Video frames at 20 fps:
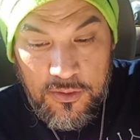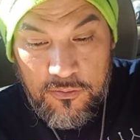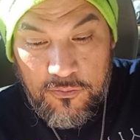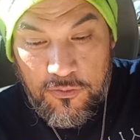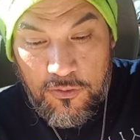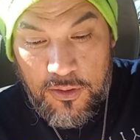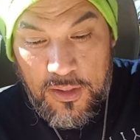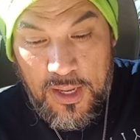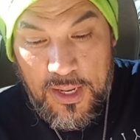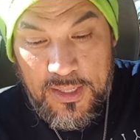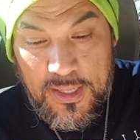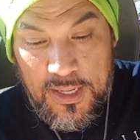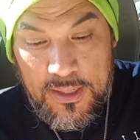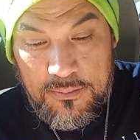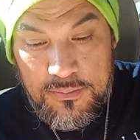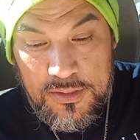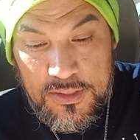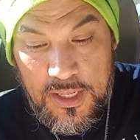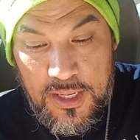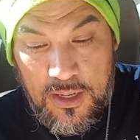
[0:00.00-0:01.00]
For thy
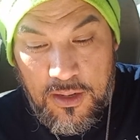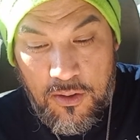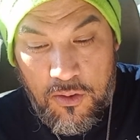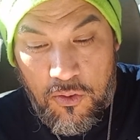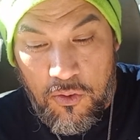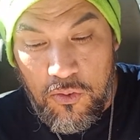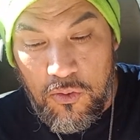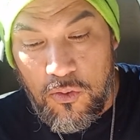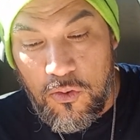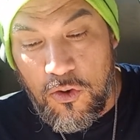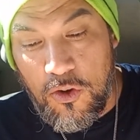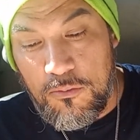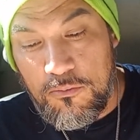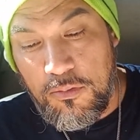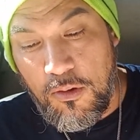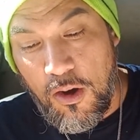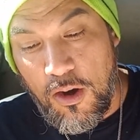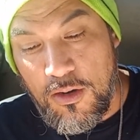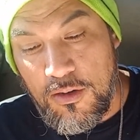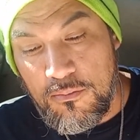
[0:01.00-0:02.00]
name's sake, O Lord,
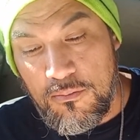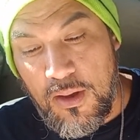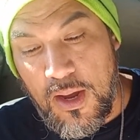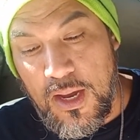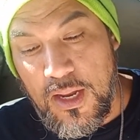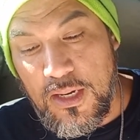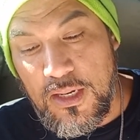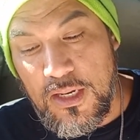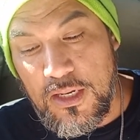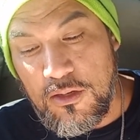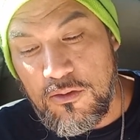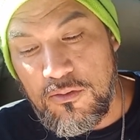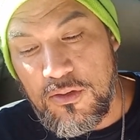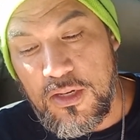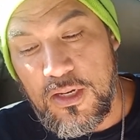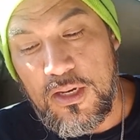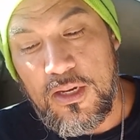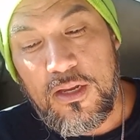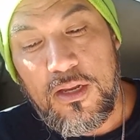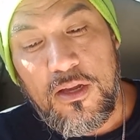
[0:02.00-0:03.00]
pardon my
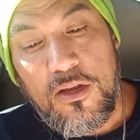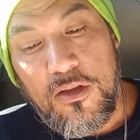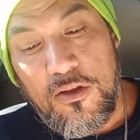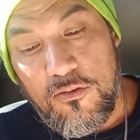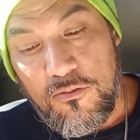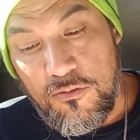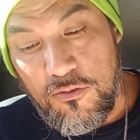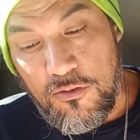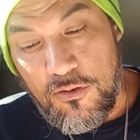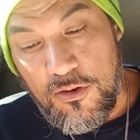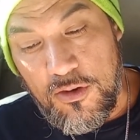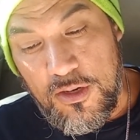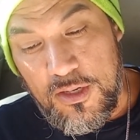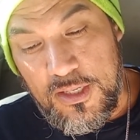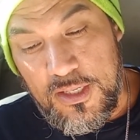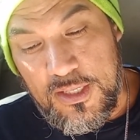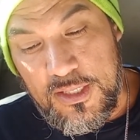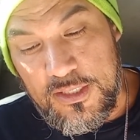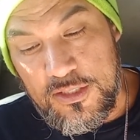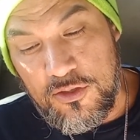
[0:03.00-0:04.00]
iniquity, for
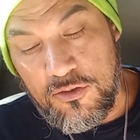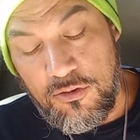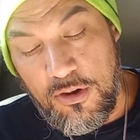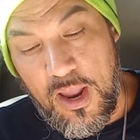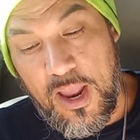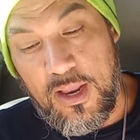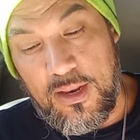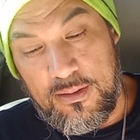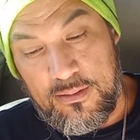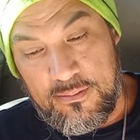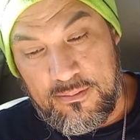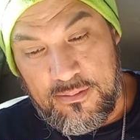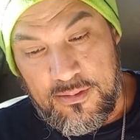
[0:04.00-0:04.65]
it is great.